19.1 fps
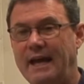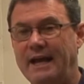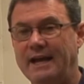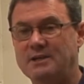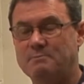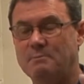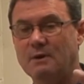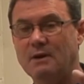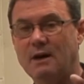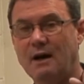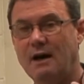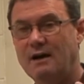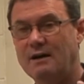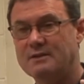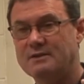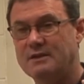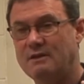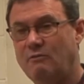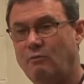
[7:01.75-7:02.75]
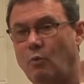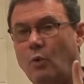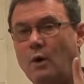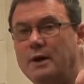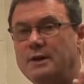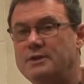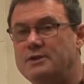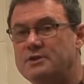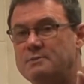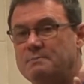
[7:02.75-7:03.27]
It's because of
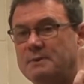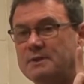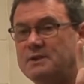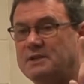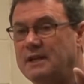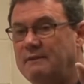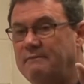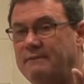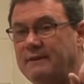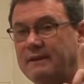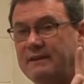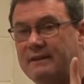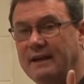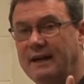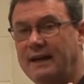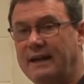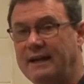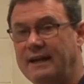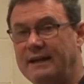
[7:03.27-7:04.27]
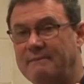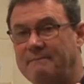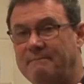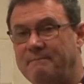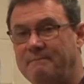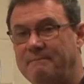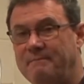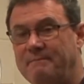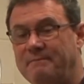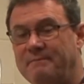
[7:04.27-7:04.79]
one specific thing.
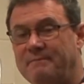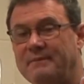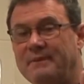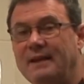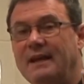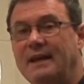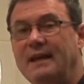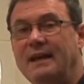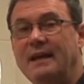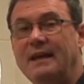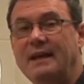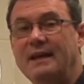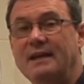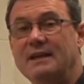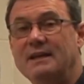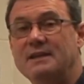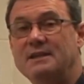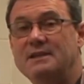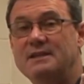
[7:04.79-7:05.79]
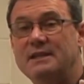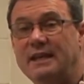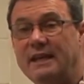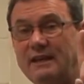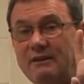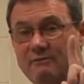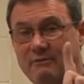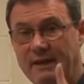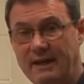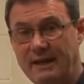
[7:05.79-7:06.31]

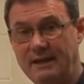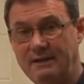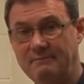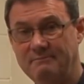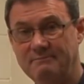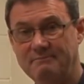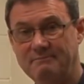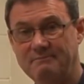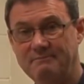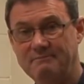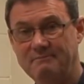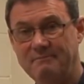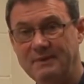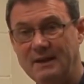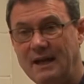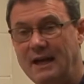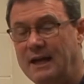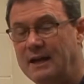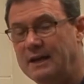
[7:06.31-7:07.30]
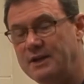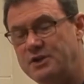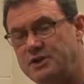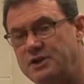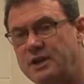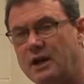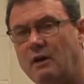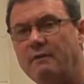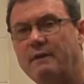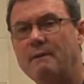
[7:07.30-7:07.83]
TV. Did you
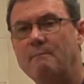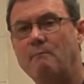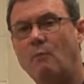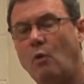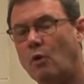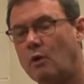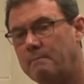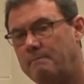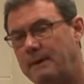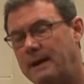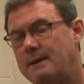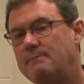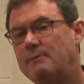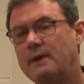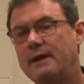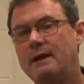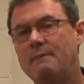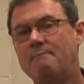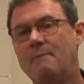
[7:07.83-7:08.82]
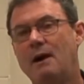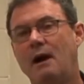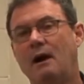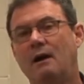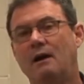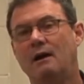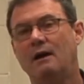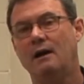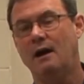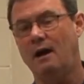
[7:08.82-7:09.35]
know that more people in
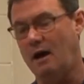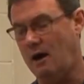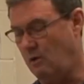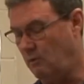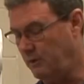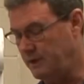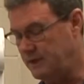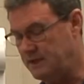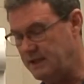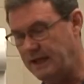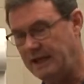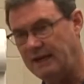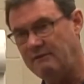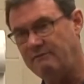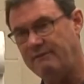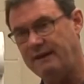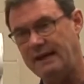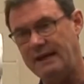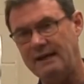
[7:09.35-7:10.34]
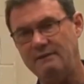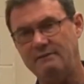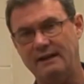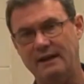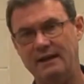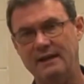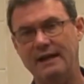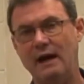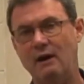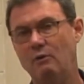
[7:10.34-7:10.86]
America own a TV
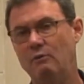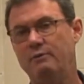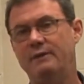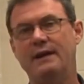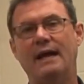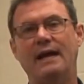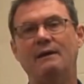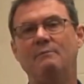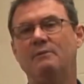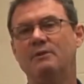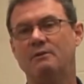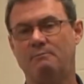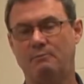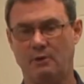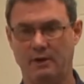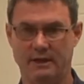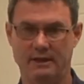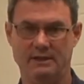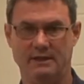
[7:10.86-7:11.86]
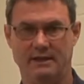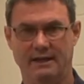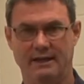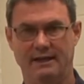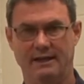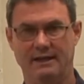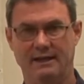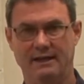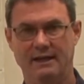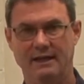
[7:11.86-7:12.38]
than know the name of the
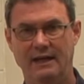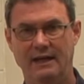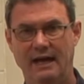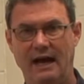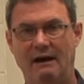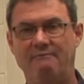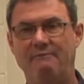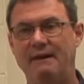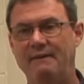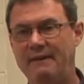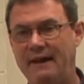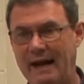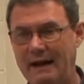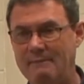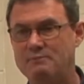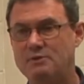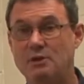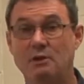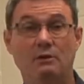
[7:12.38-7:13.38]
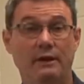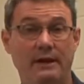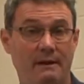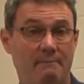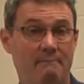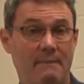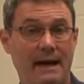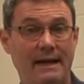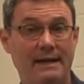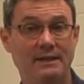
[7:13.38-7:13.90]
president? I find that absolutely
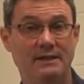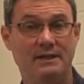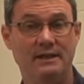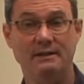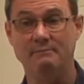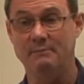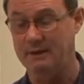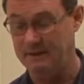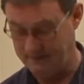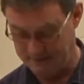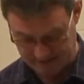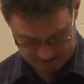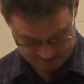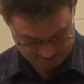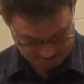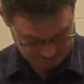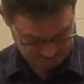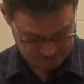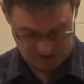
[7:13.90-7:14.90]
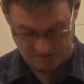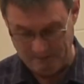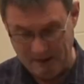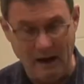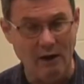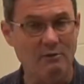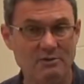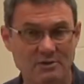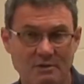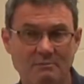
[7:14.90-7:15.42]
amazing, but
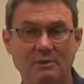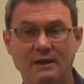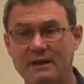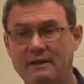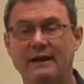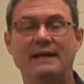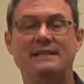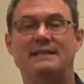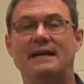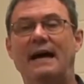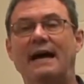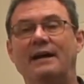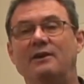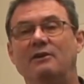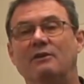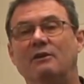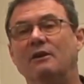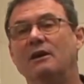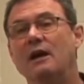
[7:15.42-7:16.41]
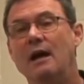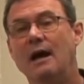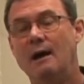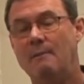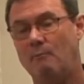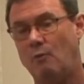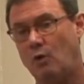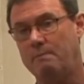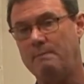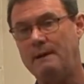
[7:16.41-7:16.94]
supposedly that's accurate.
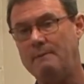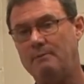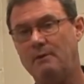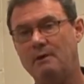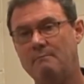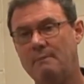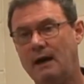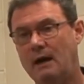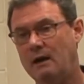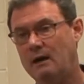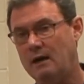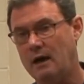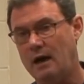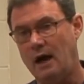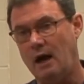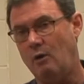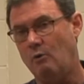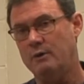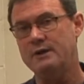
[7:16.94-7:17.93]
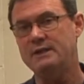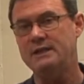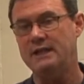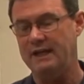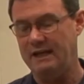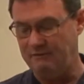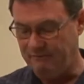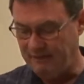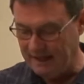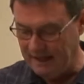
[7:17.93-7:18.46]
More people in America own a
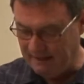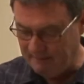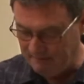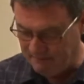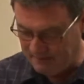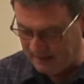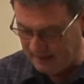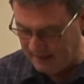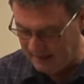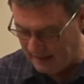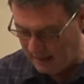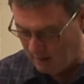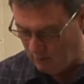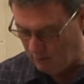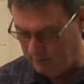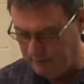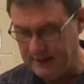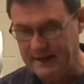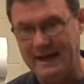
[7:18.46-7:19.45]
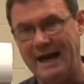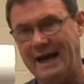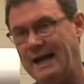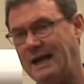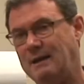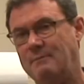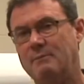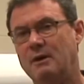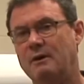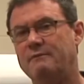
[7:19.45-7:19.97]
TV than know the
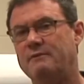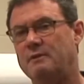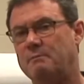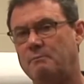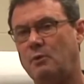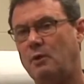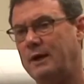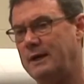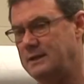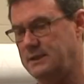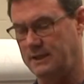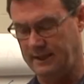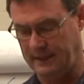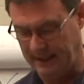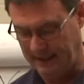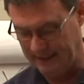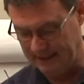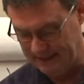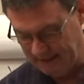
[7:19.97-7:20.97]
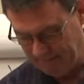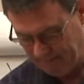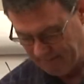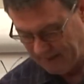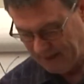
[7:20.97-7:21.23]
name of the president.